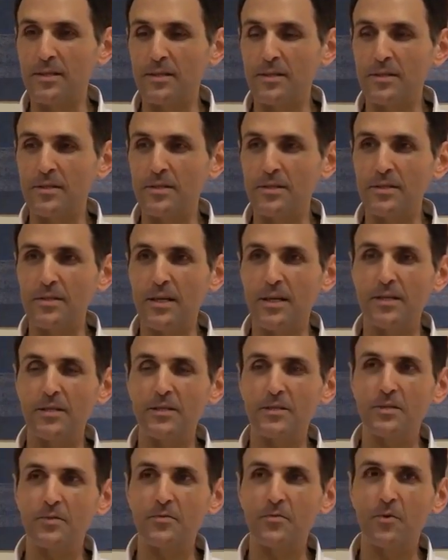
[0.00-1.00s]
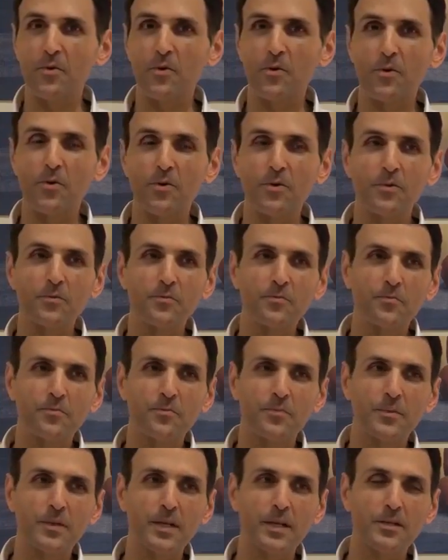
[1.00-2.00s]
desires
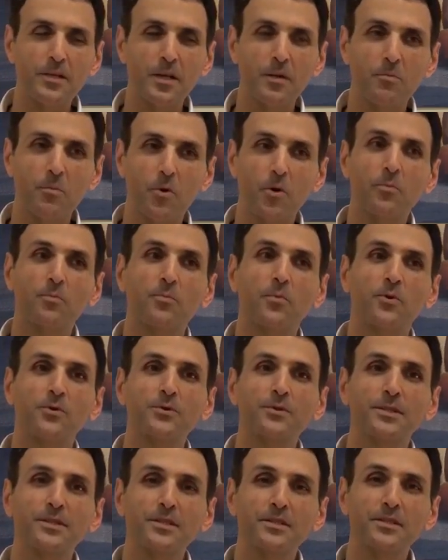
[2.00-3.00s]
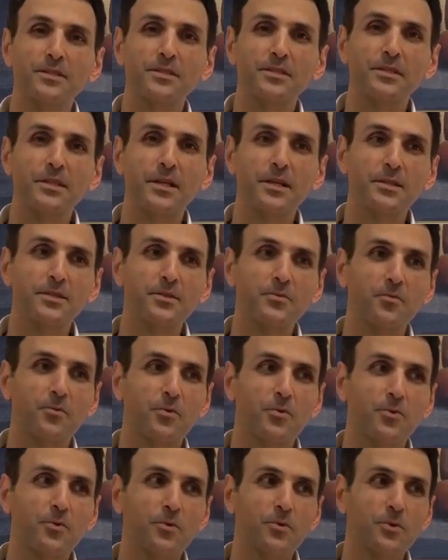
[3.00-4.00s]
that are more modest, desires
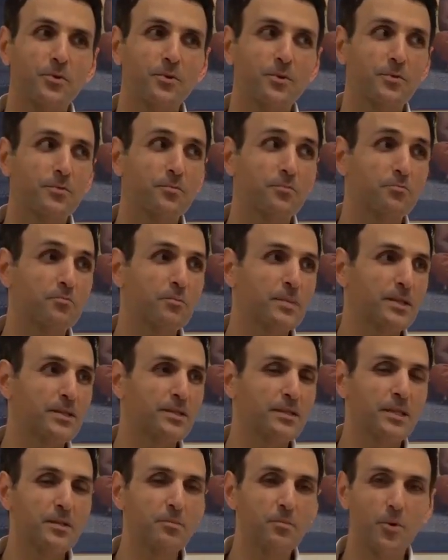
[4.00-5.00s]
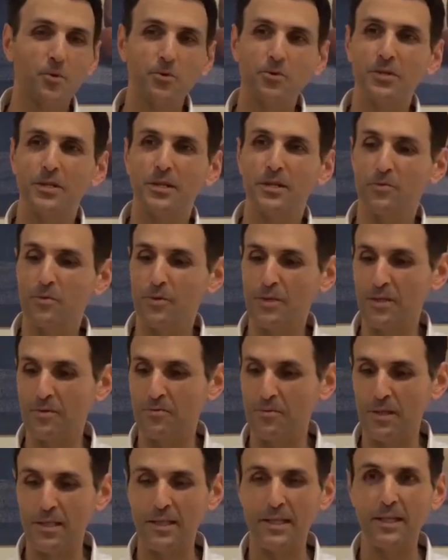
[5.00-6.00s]
for, let's say, emotional
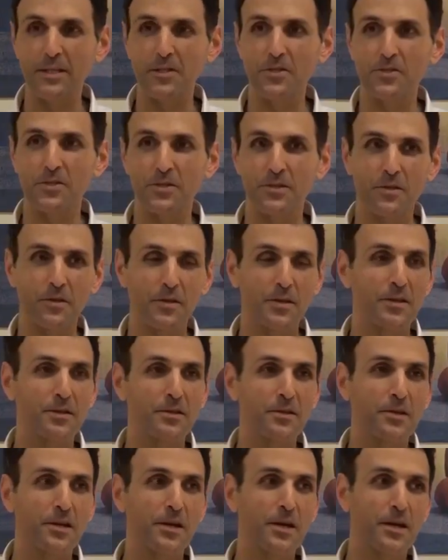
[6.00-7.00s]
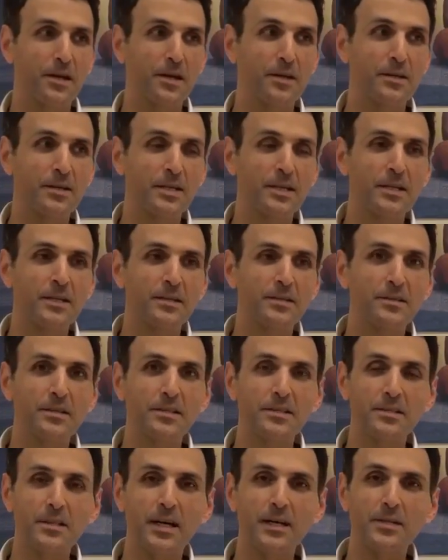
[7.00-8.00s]
gratification. Then there are
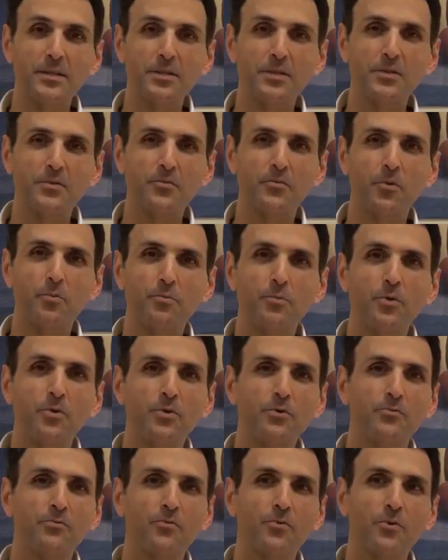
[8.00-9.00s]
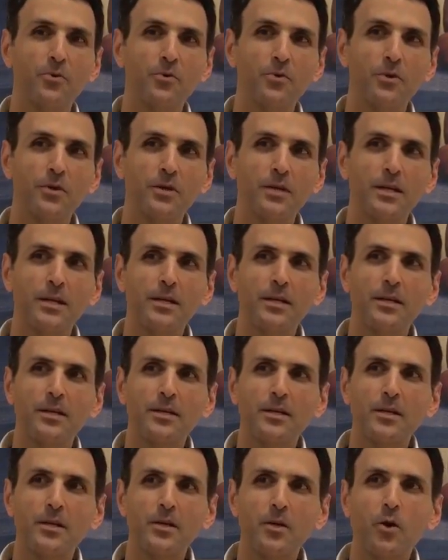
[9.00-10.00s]
desires for beautiful
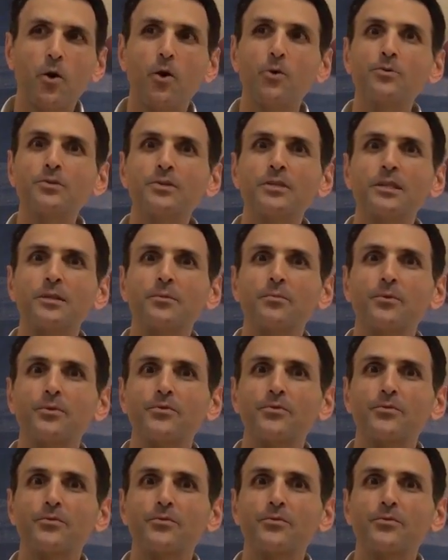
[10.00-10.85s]
concepts